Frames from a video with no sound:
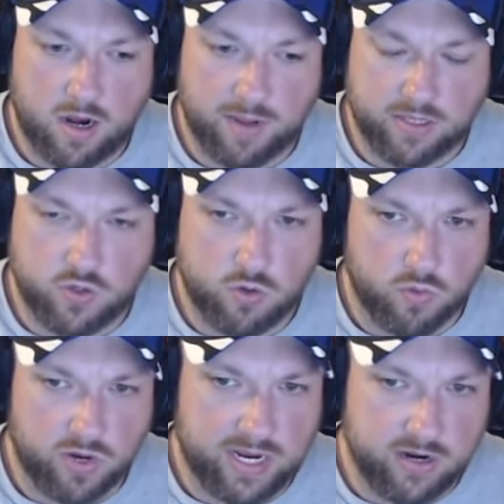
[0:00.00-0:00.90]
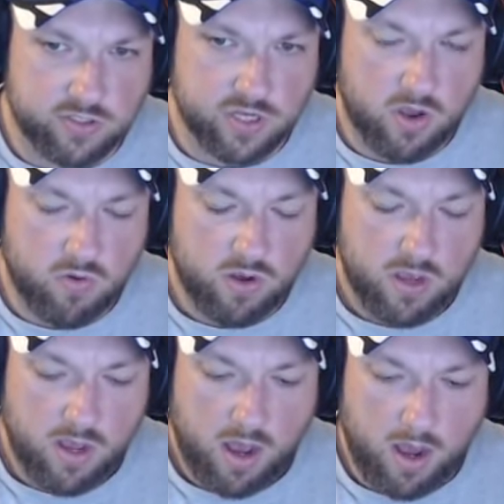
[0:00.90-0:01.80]
2-3 years ago.
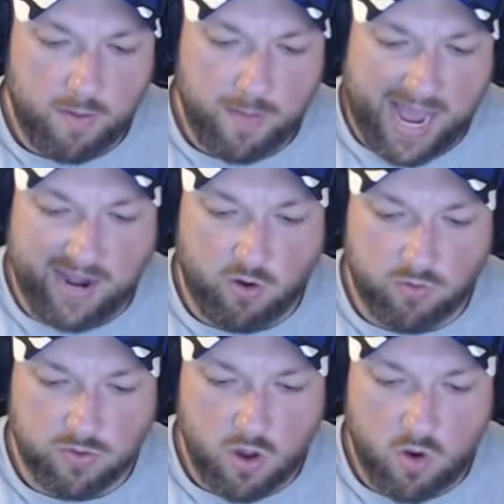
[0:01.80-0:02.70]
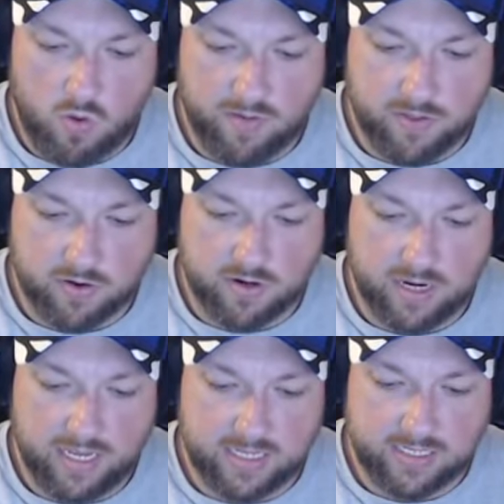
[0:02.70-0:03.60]
I don't know if there
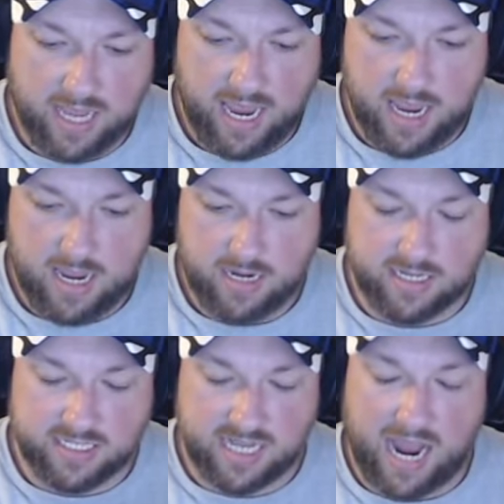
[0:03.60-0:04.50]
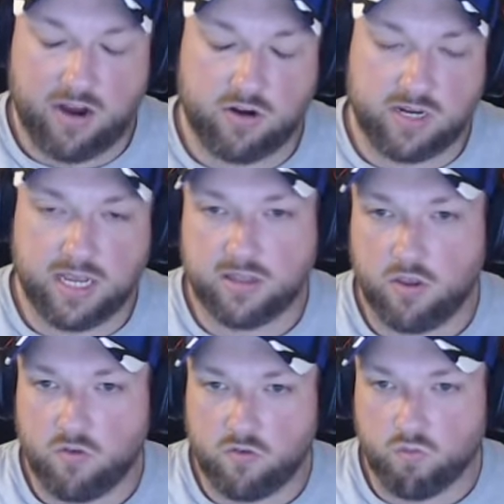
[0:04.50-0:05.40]
is a desire to get
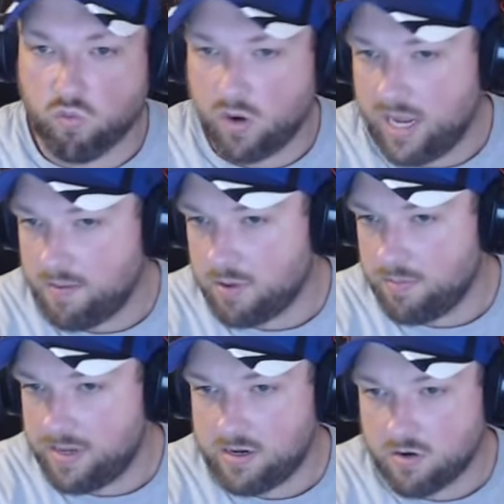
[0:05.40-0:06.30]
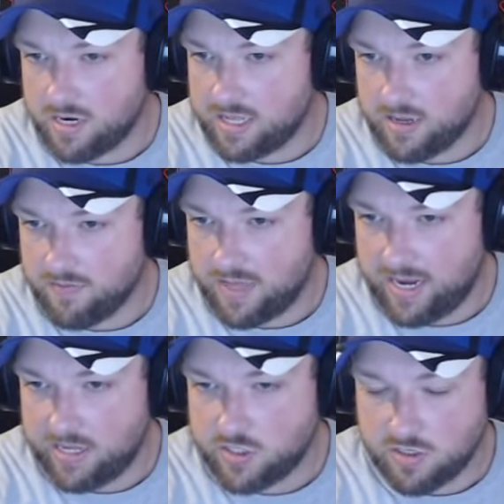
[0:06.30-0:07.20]
those re-implemented or anything of that
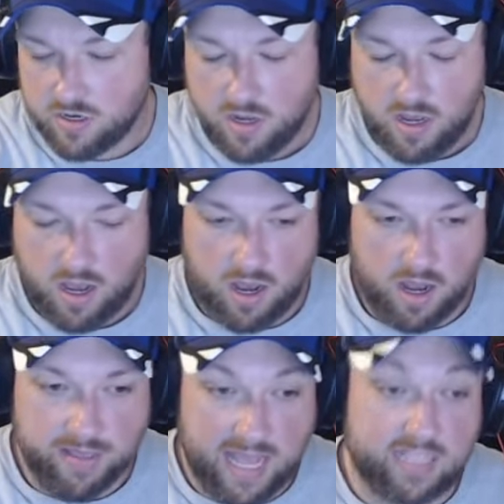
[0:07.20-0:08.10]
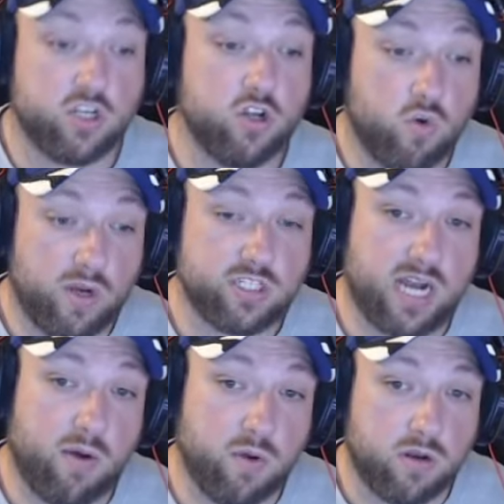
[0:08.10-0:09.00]
nature. That's a good question.
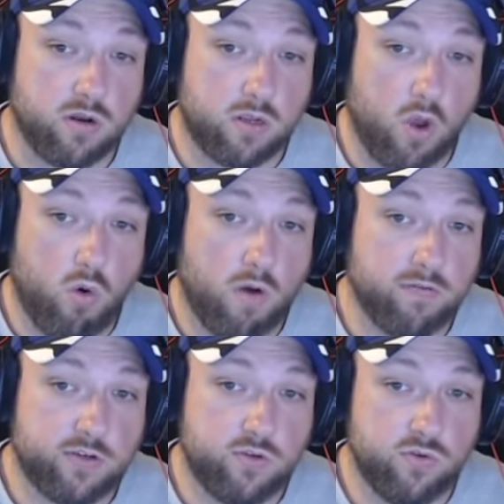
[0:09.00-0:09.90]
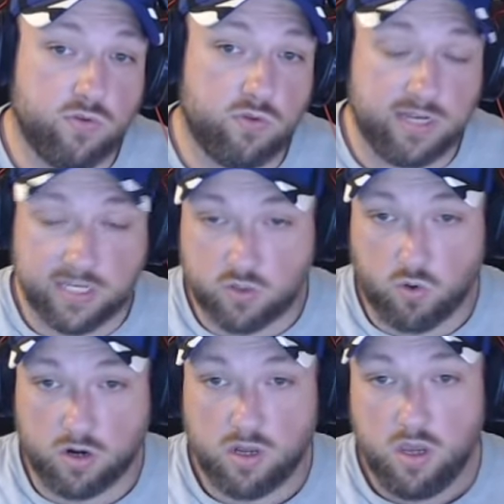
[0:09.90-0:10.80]
I would go over to the
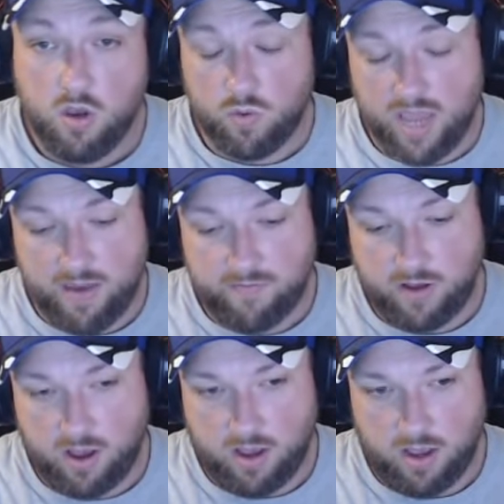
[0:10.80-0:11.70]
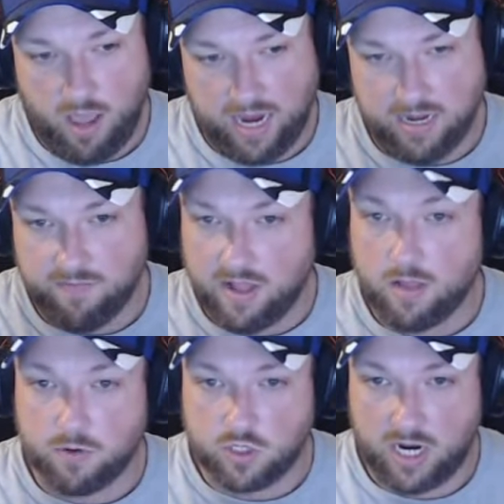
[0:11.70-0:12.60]
Discord. We have a
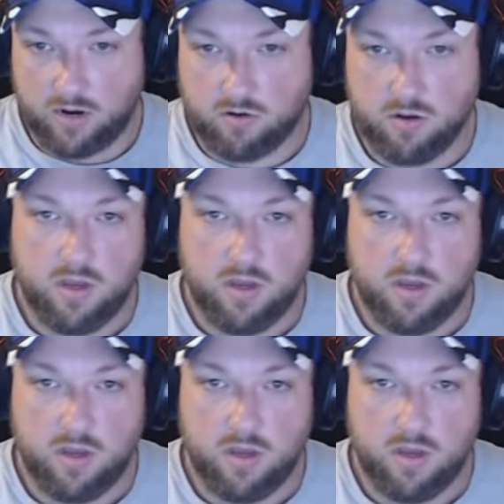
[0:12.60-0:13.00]
developer channel.